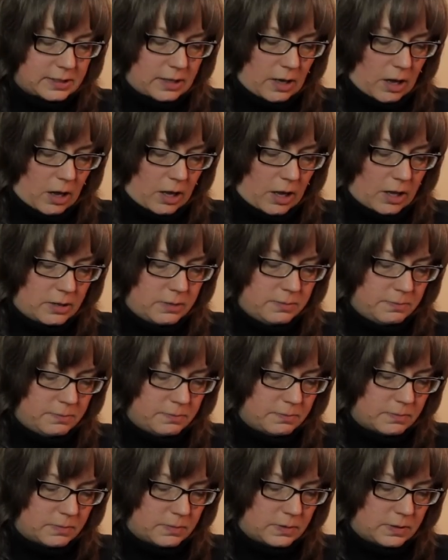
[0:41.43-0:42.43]
on.
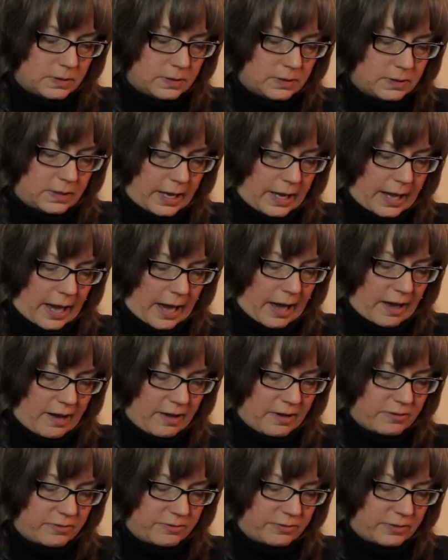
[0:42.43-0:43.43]
They
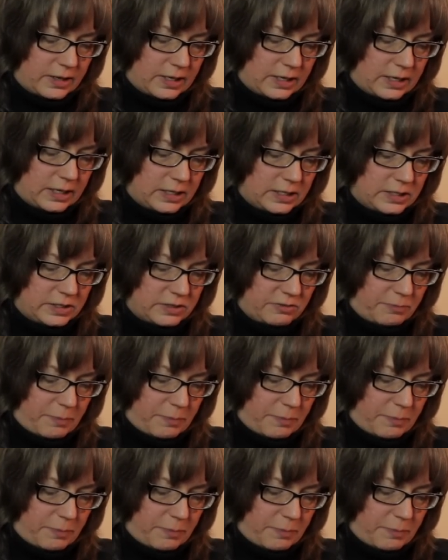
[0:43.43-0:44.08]
have adhesive